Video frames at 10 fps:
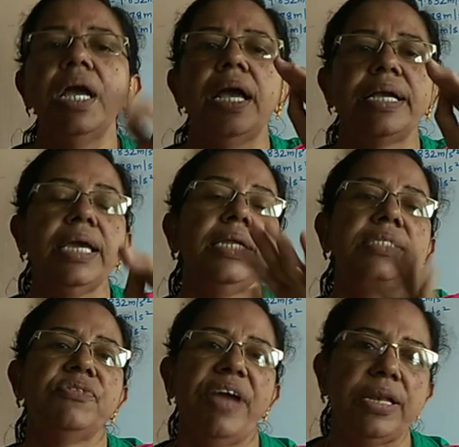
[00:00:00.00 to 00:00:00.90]
again
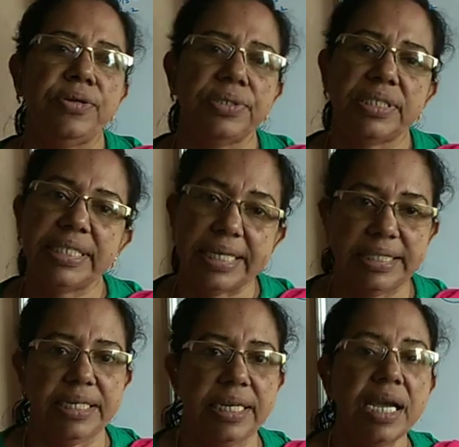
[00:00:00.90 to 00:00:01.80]
its value is
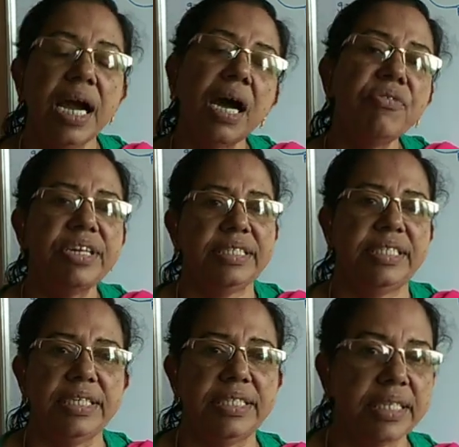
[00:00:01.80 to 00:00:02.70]
changing. How it is
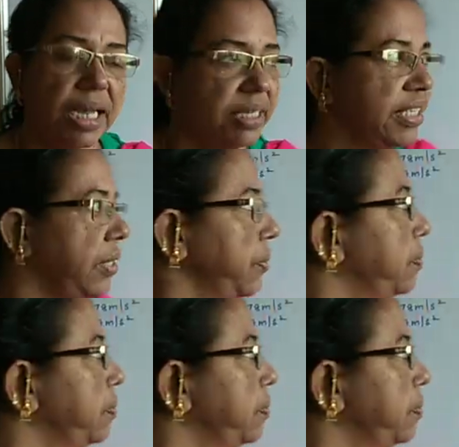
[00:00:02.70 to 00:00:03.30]
changing, I will say.